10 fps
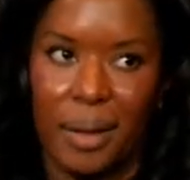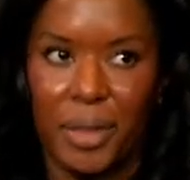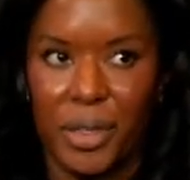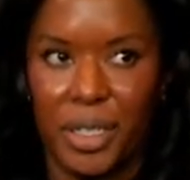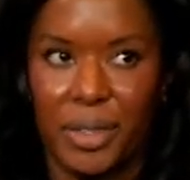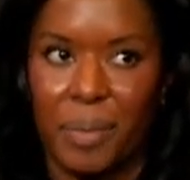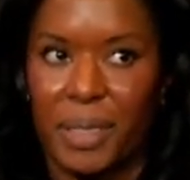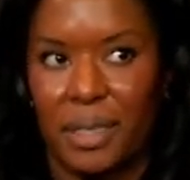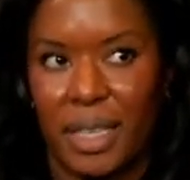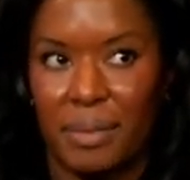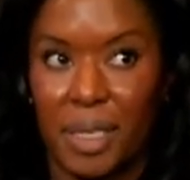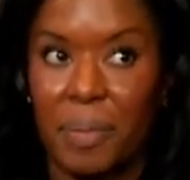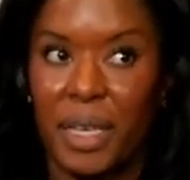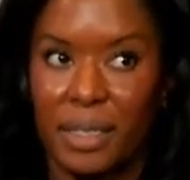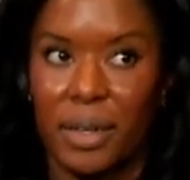there's still some
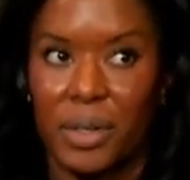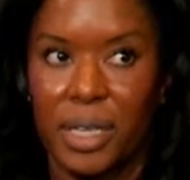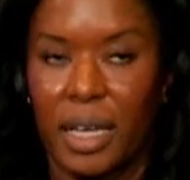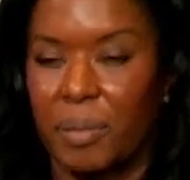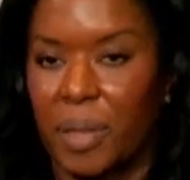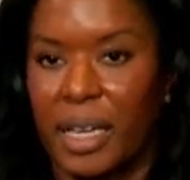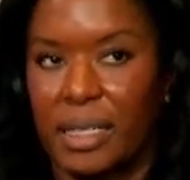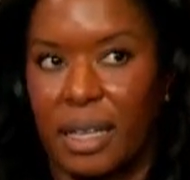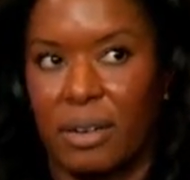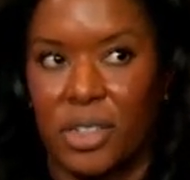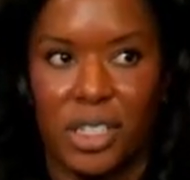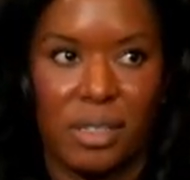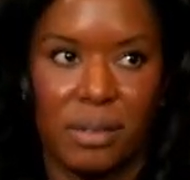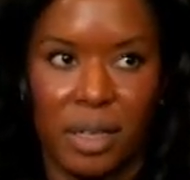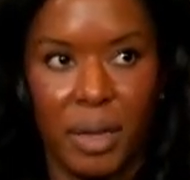things that are set in place that are
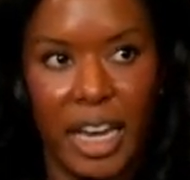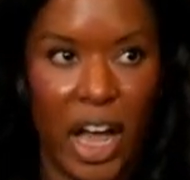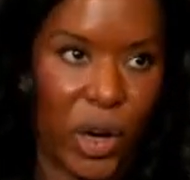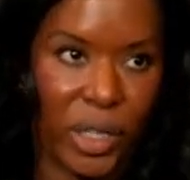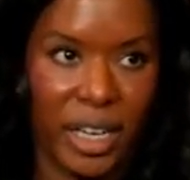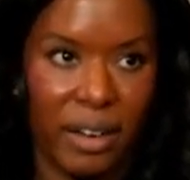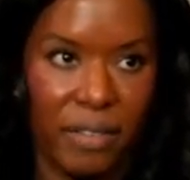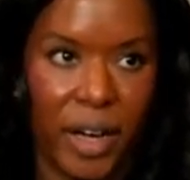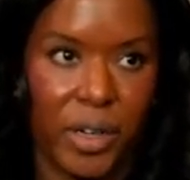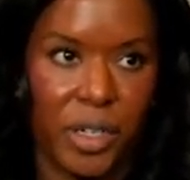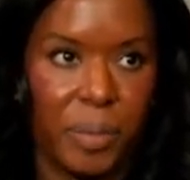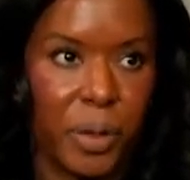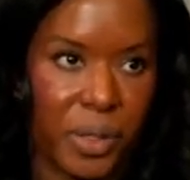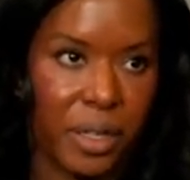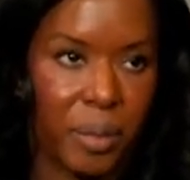just inherently unfair to
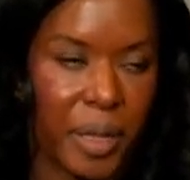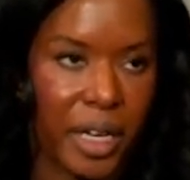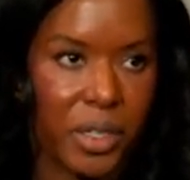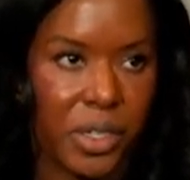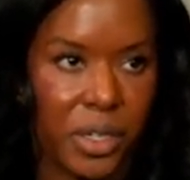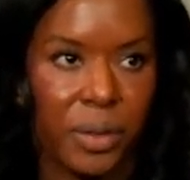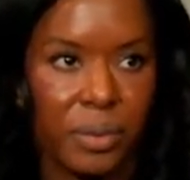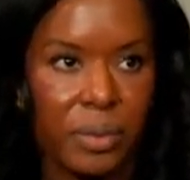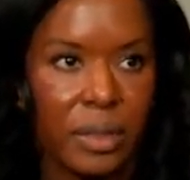most of the players too.